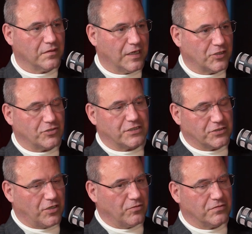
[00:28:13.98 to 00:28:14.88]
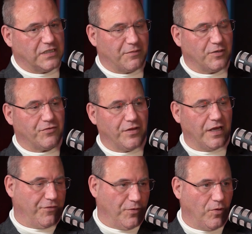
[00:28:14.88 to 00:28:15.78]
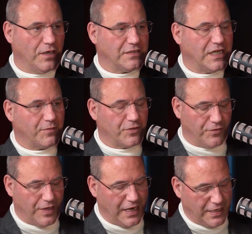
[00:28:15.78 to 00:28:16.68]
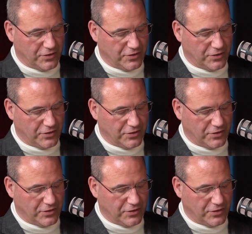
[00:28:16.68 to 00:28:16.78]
Interesting. So take me through that if you want. Take me through that now.